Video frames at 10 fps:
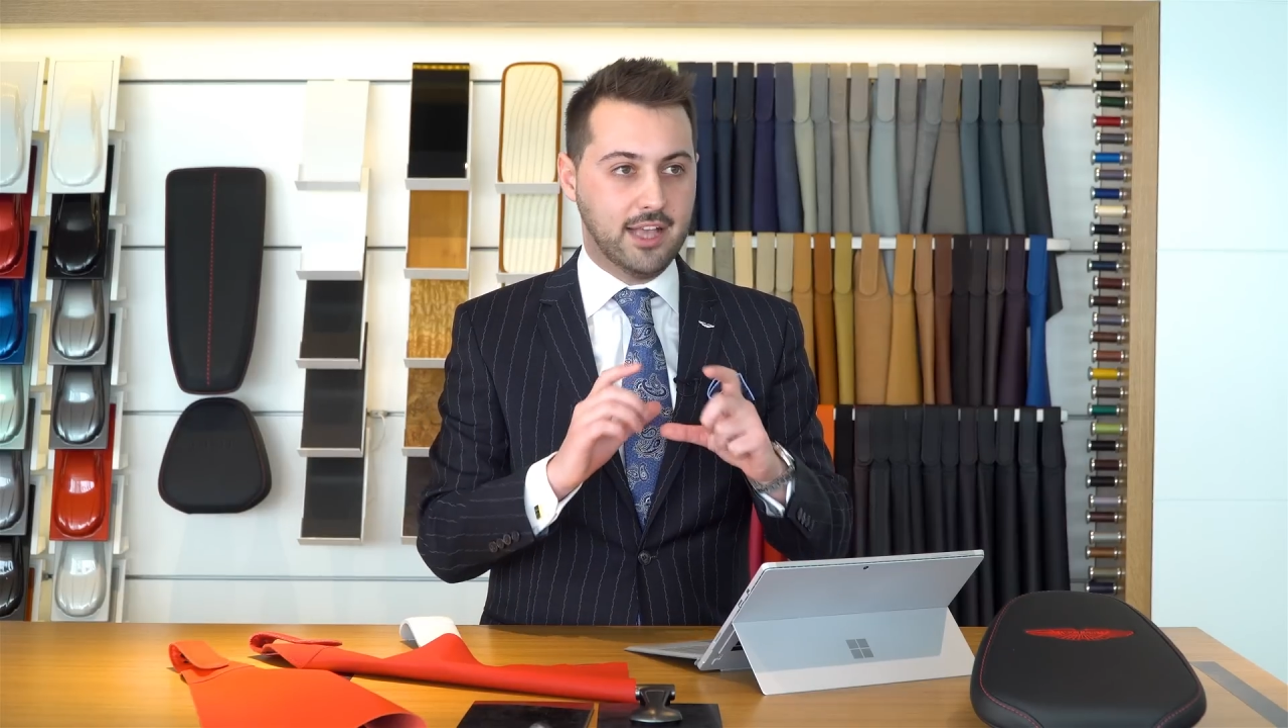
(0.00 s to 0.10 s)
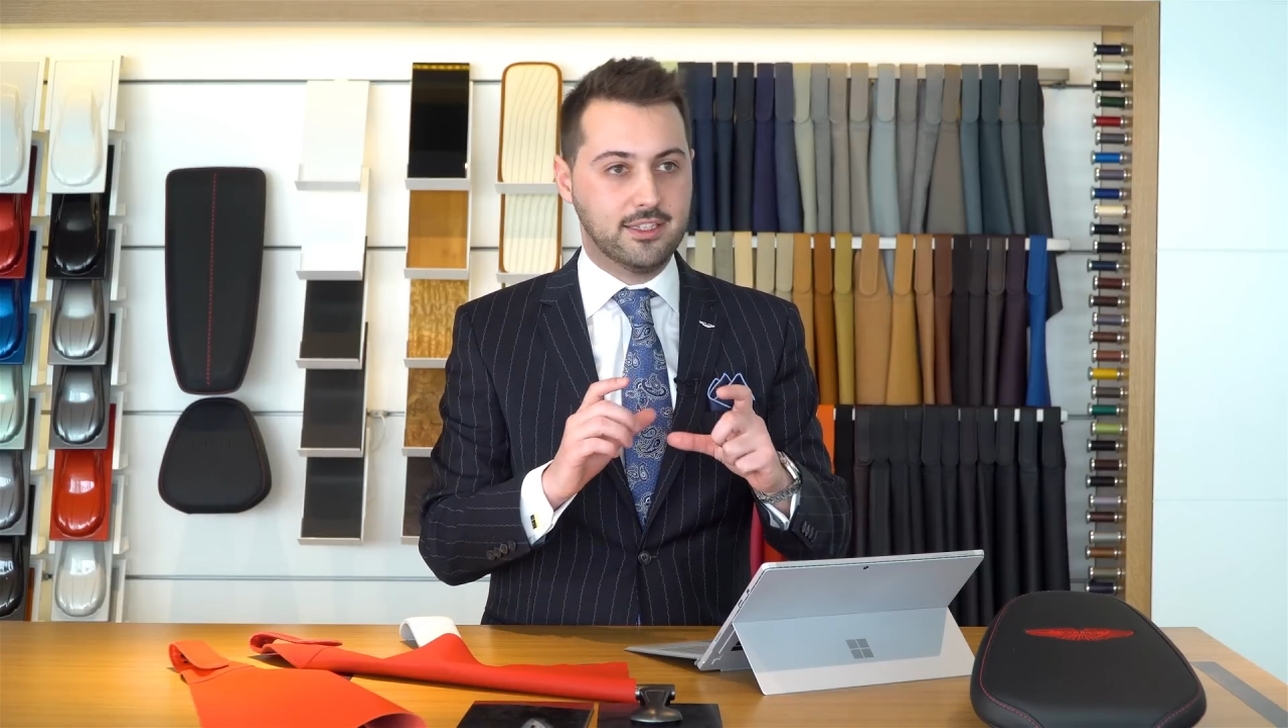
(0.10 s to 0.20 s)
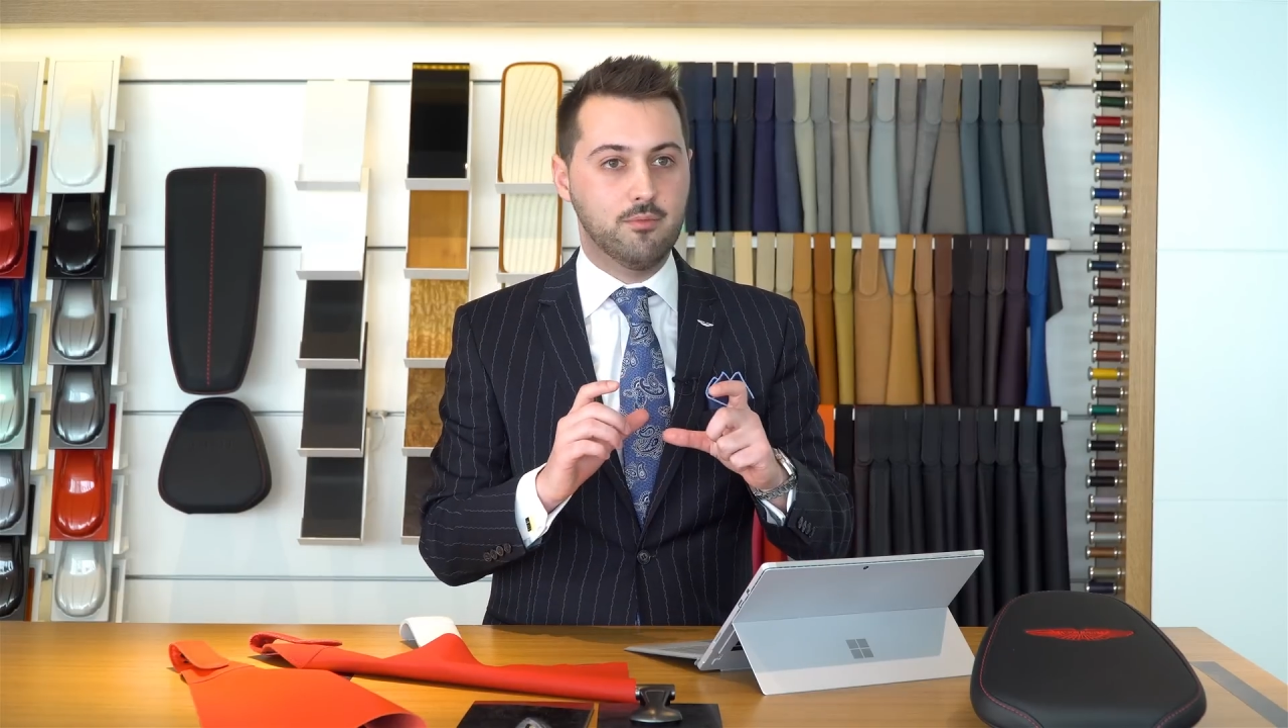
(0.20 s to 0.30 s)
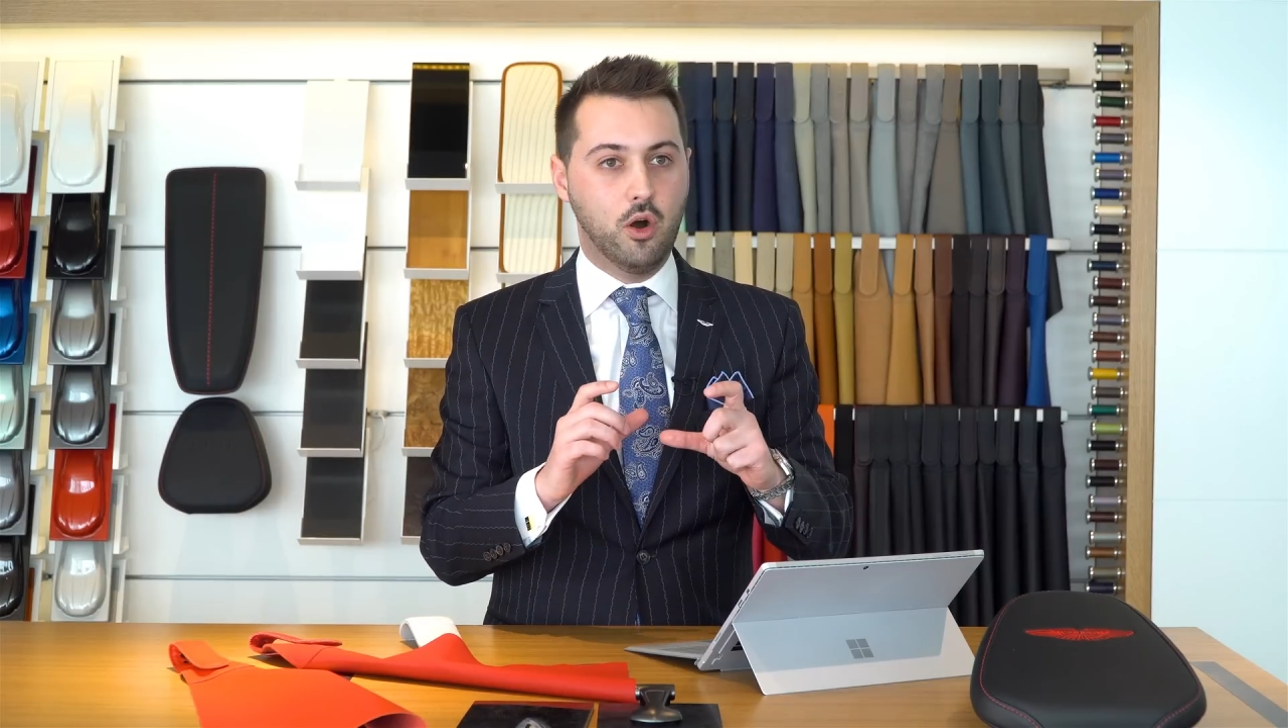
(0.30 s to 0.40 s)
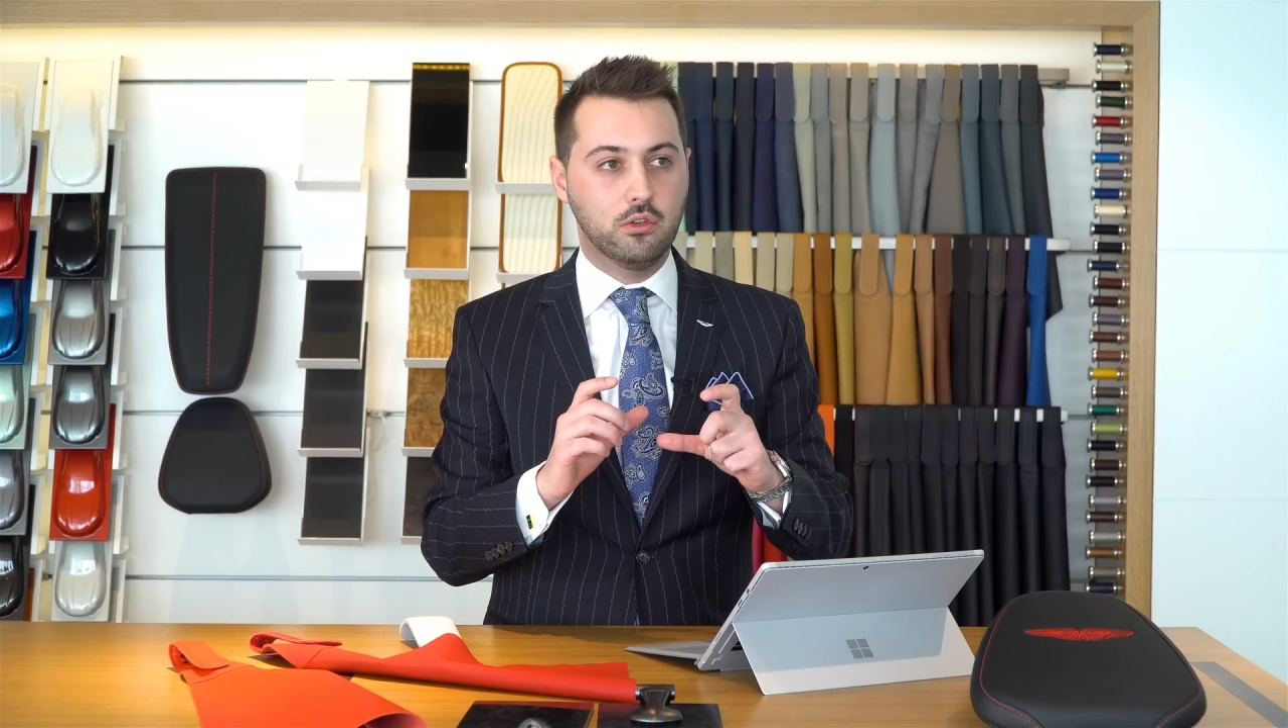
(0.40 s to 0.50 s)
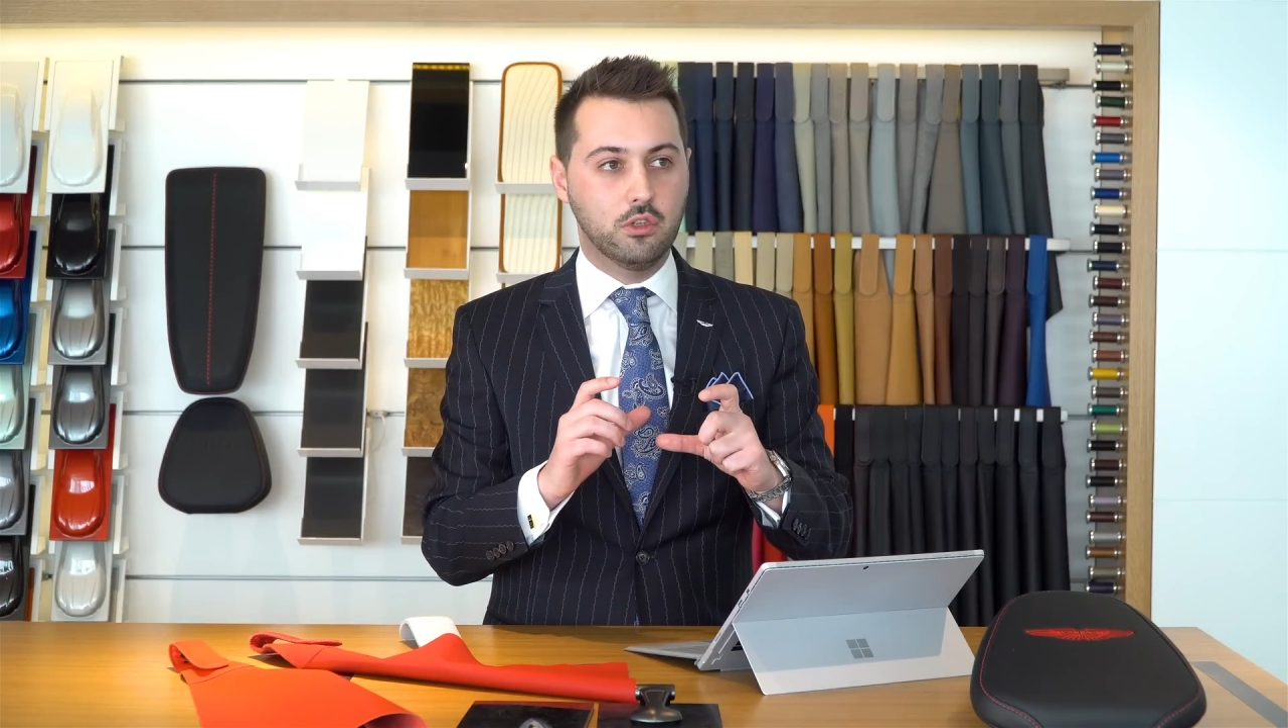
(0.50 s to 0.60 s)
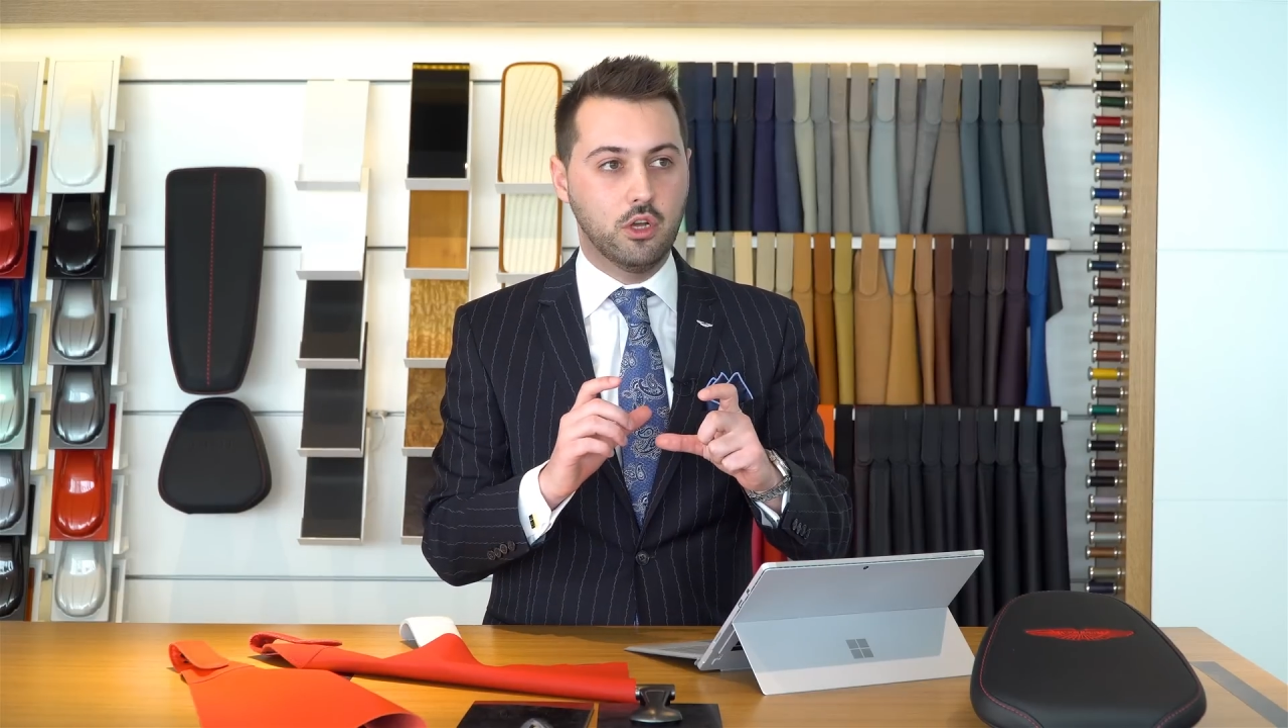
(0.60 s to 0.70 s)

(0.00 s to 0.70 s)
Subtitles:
Aston Martin